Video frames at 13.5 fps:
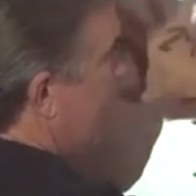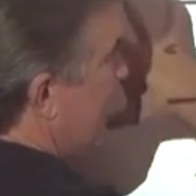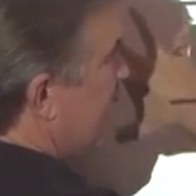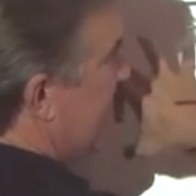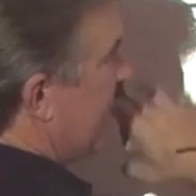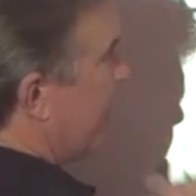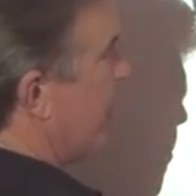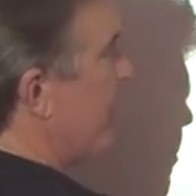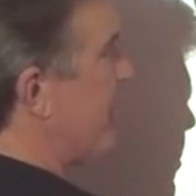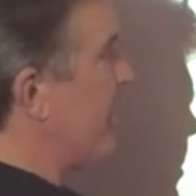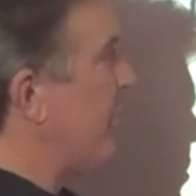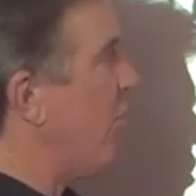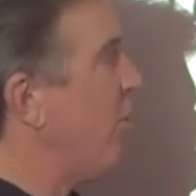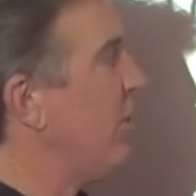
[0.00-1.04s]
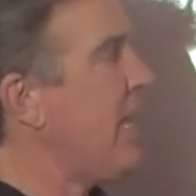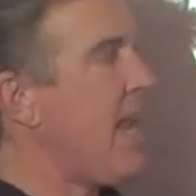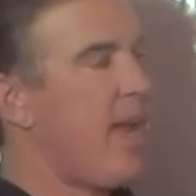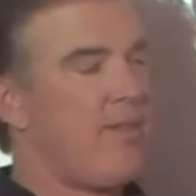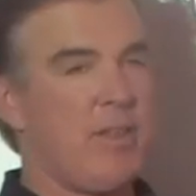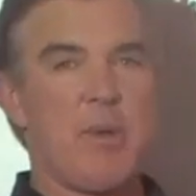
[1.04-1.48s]
this gutta percha, and only
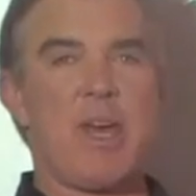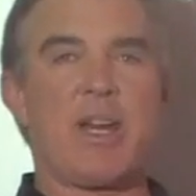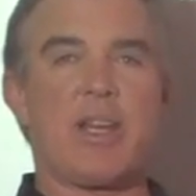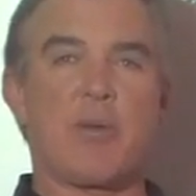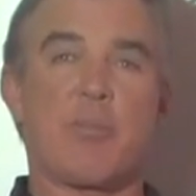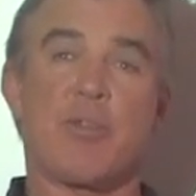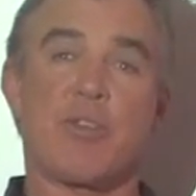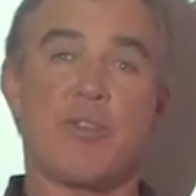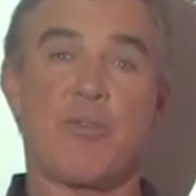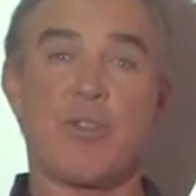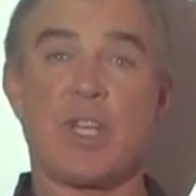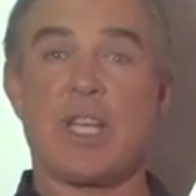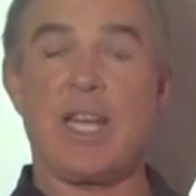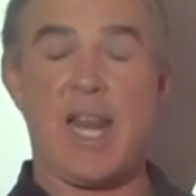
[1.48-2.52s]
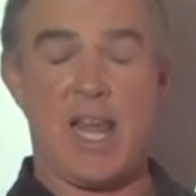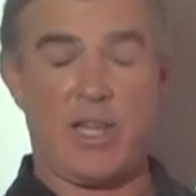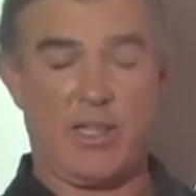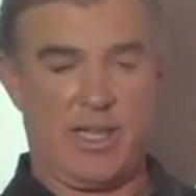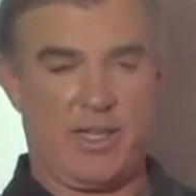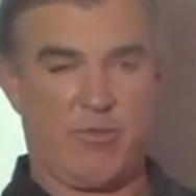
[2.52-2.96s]
have the amount of gutta percha for the
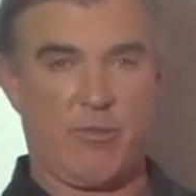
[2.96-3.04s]
canal length.